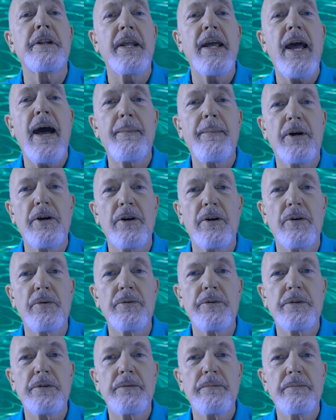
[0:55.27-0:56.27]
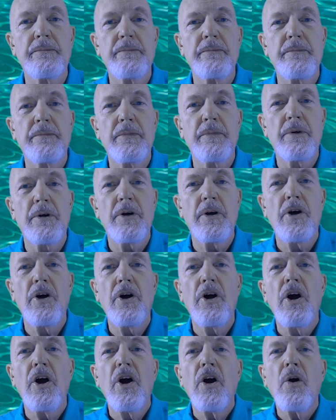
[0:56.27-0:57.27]
in the Abacos.
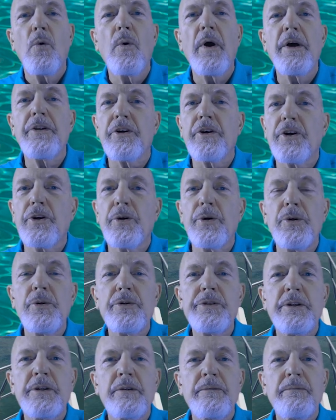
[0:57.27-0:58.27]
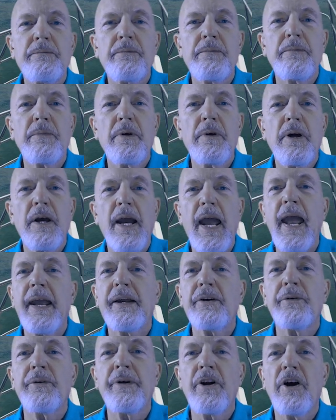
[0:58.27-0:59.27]
Whether cruising,
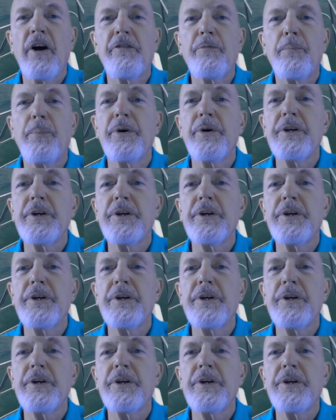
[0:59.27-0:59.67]
anchoring off